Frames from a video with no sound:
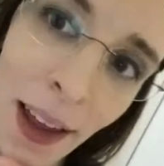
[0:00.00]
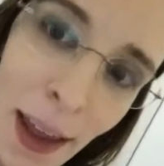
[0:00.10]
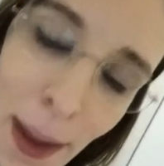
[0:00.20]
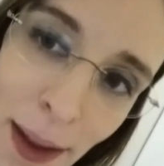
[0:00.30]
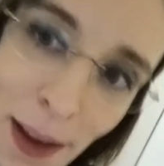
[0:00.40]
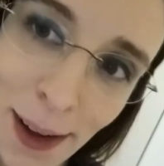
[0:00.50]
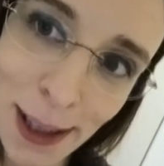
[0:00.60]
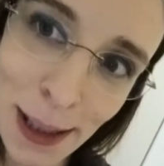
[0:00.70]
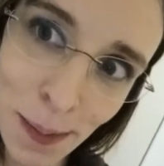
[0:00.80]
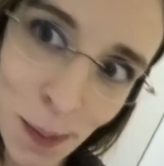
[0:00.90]
Okay,
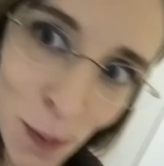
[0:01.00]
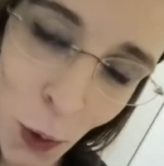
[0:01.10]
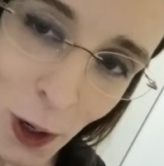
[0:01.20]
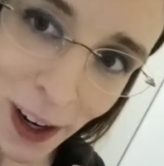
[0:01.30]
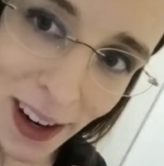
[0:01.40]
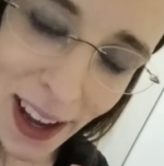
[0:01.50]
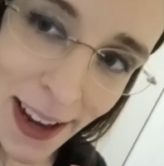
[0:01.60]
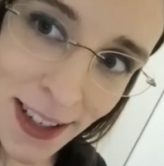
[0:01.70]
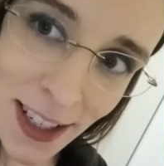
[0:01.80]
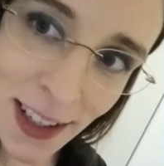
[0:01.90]
we're
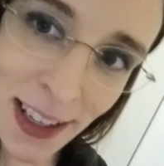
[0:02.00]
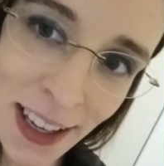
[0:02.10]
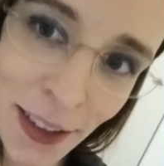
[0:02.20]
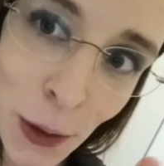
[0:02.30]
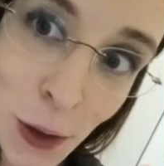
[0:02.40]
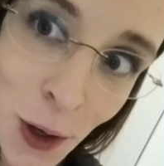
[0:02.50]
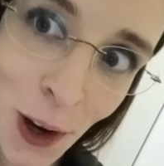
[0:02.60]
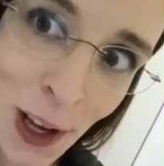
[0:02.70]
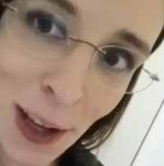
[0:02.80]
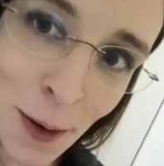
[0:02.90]
actually in the
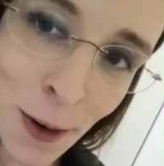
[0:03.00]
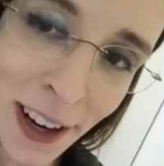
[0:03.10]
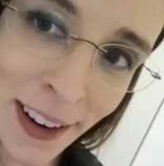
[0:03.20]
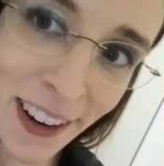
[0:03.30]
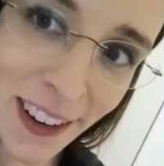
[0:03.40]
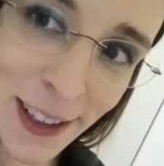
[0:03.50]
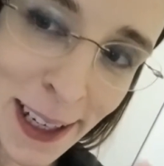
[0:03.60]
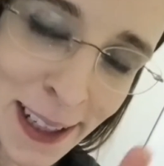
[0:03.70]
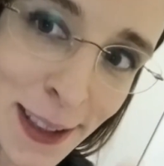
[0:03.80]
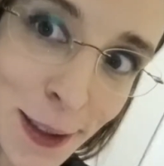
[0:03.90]
toilet right now,
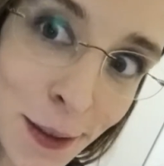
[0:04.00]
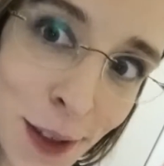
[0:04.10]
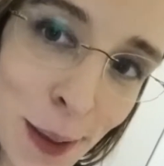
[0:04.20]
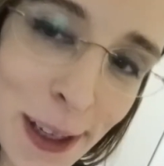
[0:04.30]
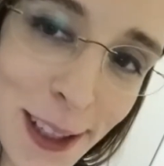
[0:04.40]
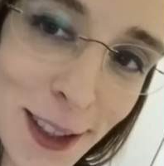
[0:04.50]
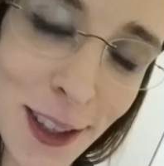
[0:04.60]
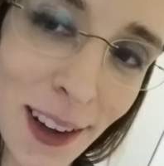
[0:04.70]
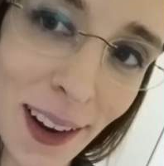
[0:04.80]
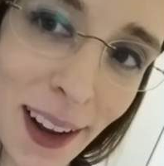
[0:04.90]
like it's a female's
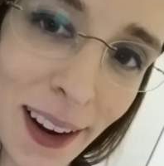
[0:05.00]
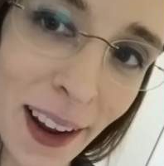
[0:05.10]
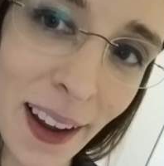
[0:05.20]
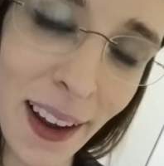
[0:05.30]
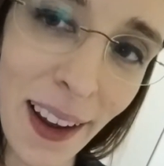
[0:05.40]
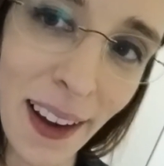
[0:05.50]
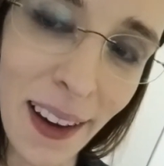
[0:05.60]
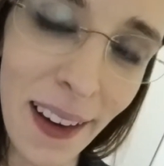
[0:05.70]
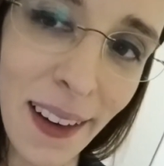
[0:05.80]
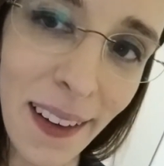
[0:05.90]
toilet.
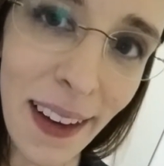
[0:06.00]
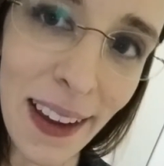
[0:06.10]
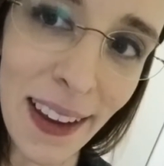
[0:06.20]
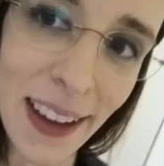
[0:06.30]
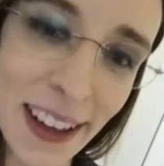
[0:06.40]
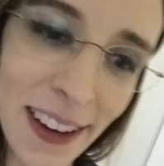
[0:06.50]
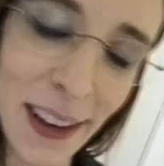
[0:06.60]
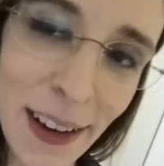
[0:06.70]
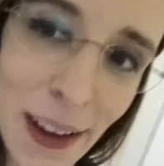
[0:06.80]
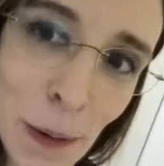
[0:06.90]
Okay, and
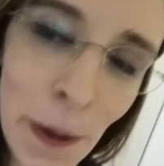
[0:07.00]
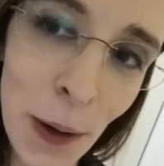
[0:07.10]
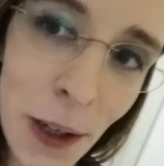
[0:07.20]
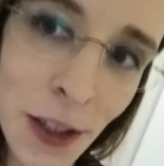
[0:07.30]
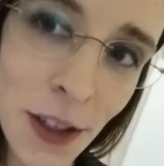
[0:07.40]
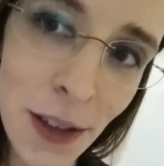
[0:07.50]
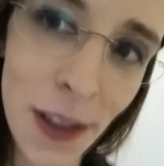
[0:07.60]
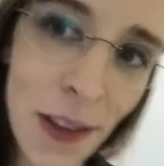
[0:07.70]
what I want to show